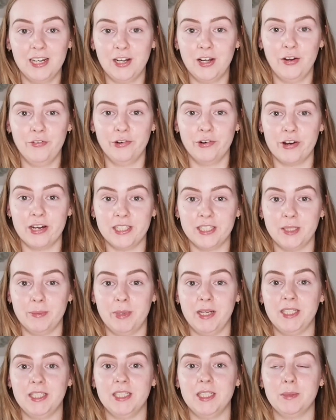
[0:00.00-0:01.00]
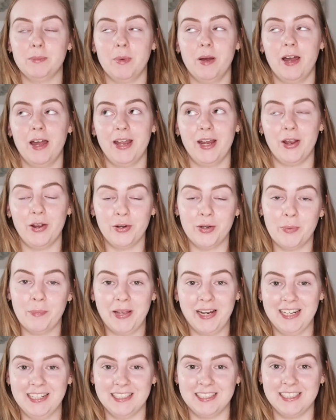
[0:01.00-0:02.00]
overestimated my own
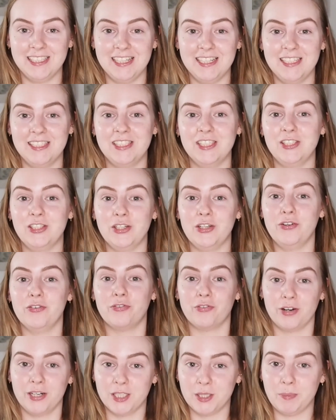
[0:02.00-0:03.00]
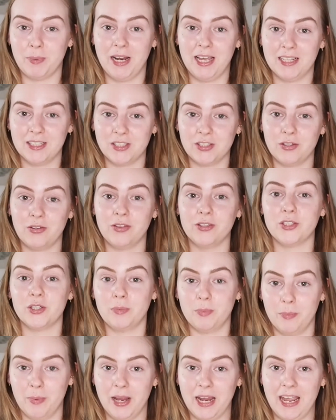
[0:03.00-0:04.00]
abilities to do fringe plaits on the top of
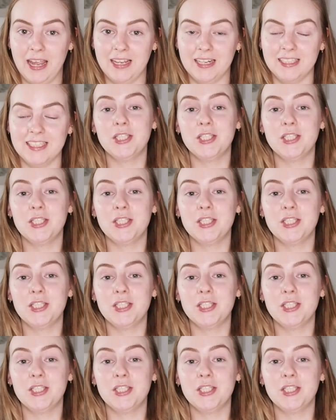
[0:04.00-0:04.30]
my head,